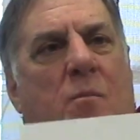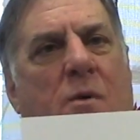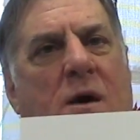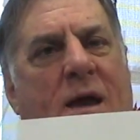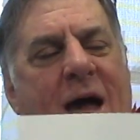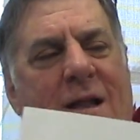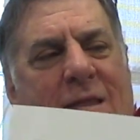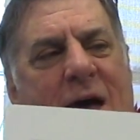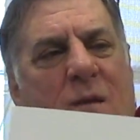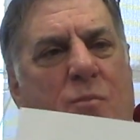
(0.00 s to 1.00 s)
But
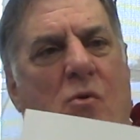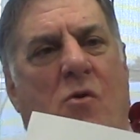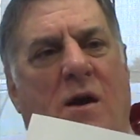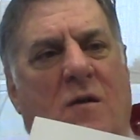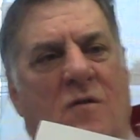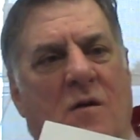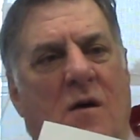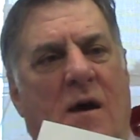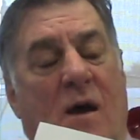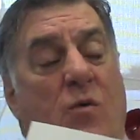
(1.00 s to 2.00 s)
at that point,
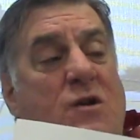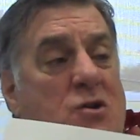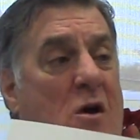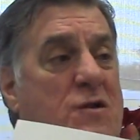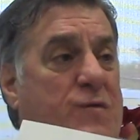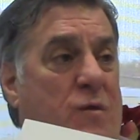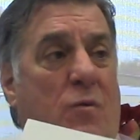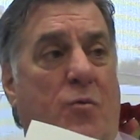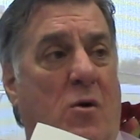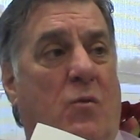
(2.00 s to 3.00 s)
and we charge for the
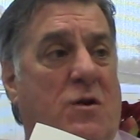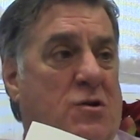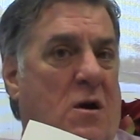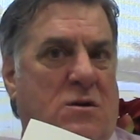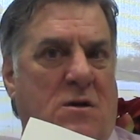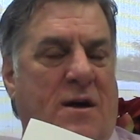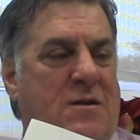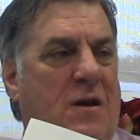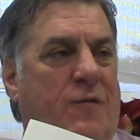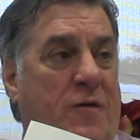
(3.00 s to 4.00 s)
report, we charge
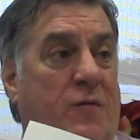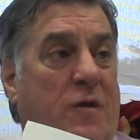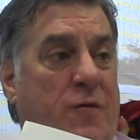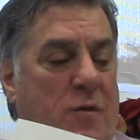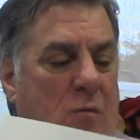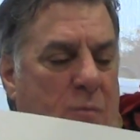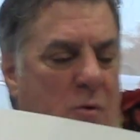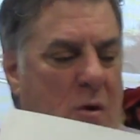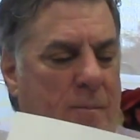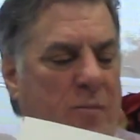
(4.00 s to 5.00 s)
$19.50 for the
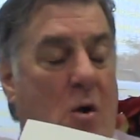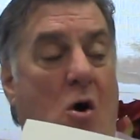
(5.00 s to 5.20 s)
report.